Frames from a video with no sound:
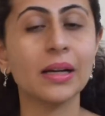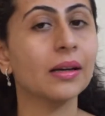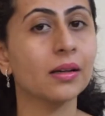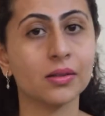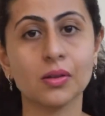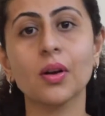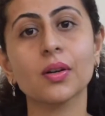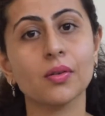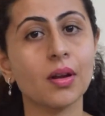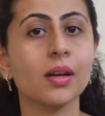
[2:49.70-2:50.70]
It does
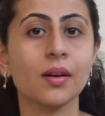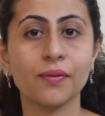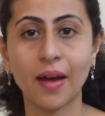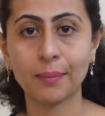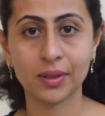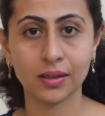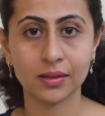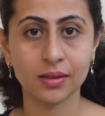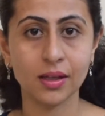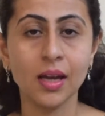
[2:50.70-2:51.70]
not run in
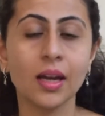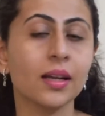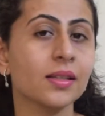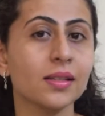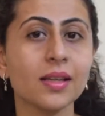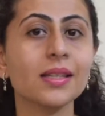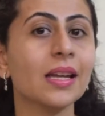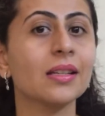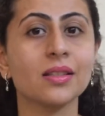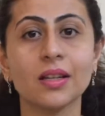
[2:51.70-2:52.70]
families. It's just
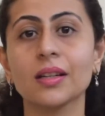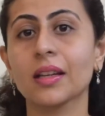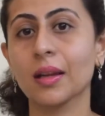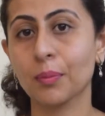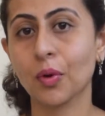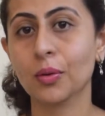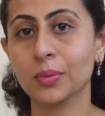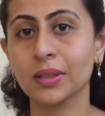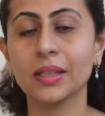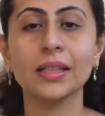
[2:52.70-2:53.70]
a genetic
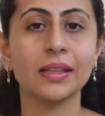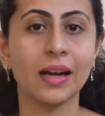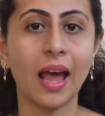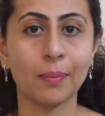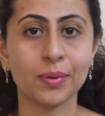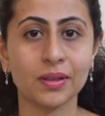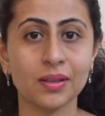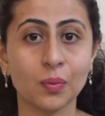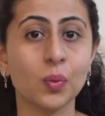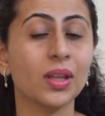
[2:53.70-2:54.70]
abnormality that
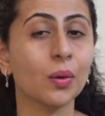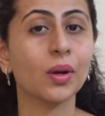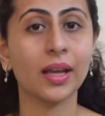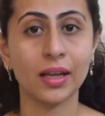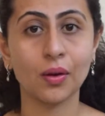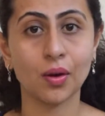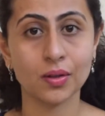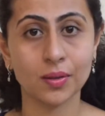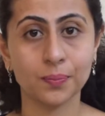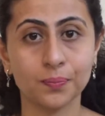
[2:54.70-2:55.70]
happens without any
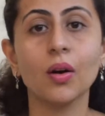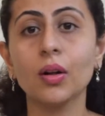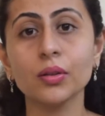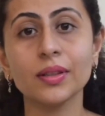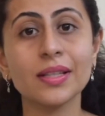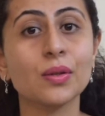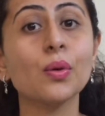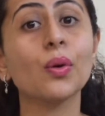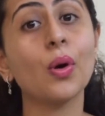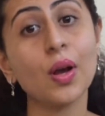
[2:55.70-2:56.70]
cause. Although there is
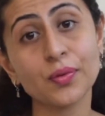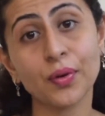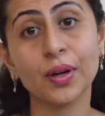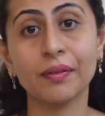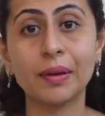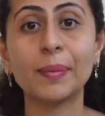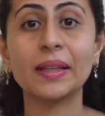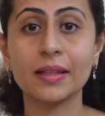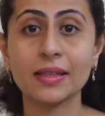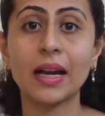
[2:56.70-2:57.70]
no cause for
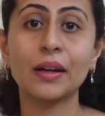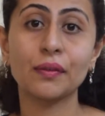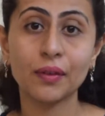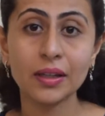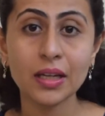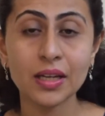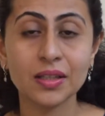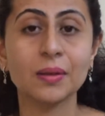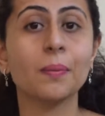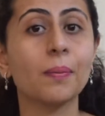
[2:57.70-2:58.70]
developing this kind of
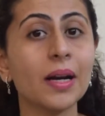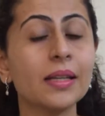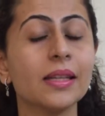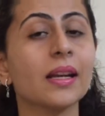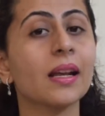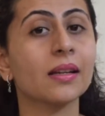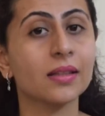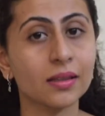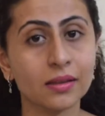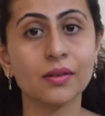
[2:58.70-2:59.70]
condition, but there are
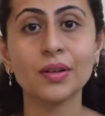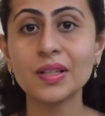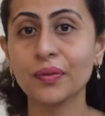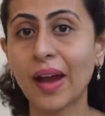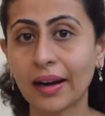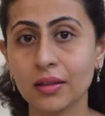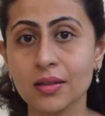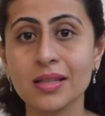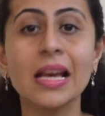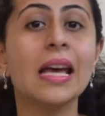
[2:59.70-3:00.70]
certain risk
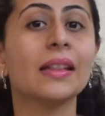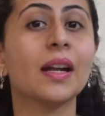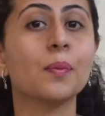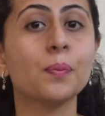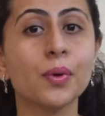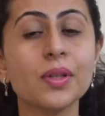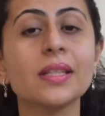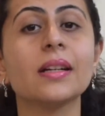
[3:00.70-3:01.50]
factors that puts